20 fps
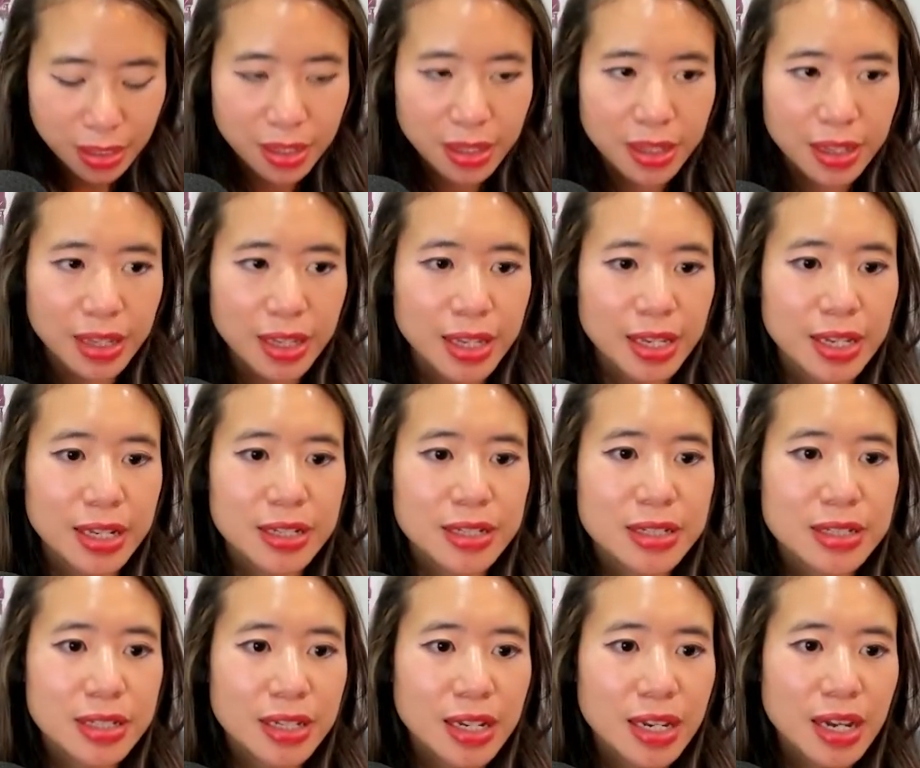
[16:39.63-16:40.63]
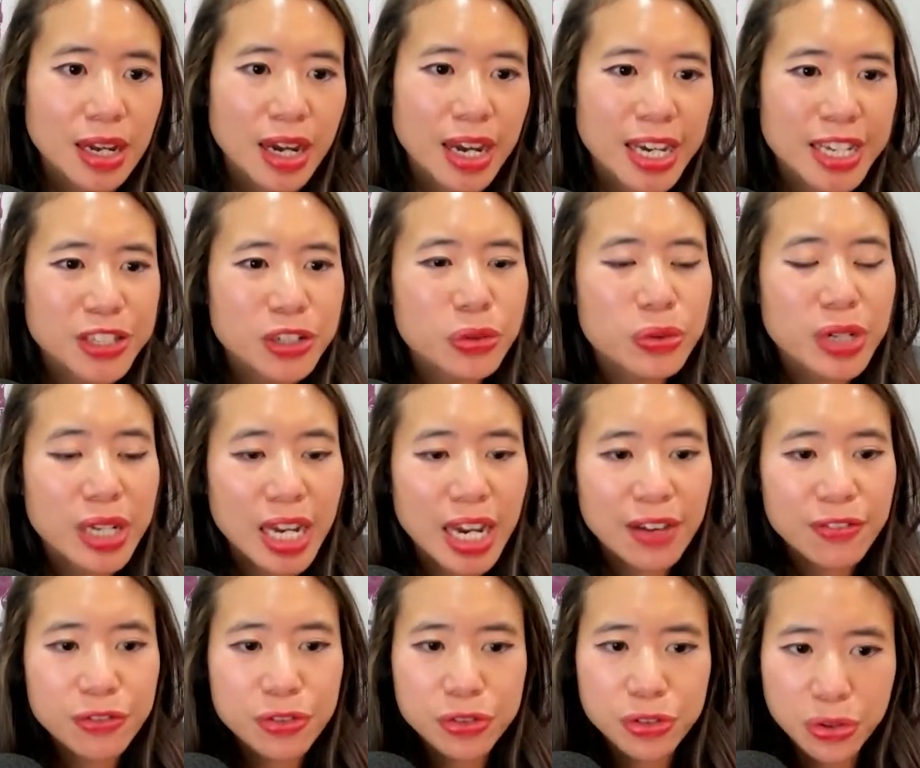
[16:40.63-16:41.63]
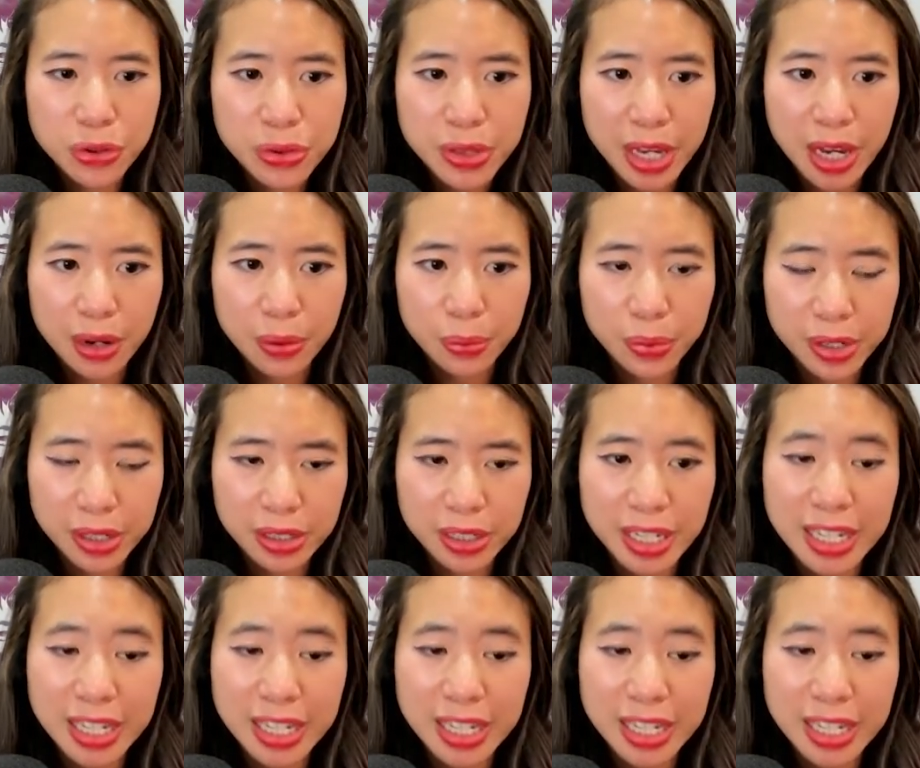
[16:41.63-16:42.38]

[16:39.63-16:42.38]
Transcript: And I don't have to do that really,